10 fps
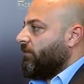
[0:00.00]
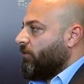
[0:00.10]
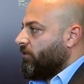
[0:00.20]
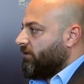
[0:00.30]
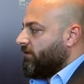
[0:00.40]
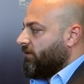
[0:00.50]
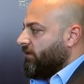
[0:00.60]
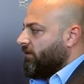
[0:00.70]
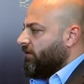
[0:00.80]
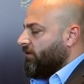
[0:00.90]
support
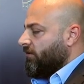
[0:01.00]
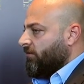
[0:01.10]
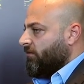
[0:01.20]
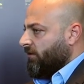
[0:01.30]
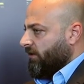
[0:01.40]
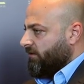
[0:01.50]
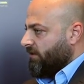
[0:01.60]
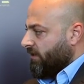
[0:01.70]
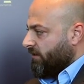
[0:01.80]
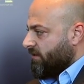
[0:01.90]
uh, Indian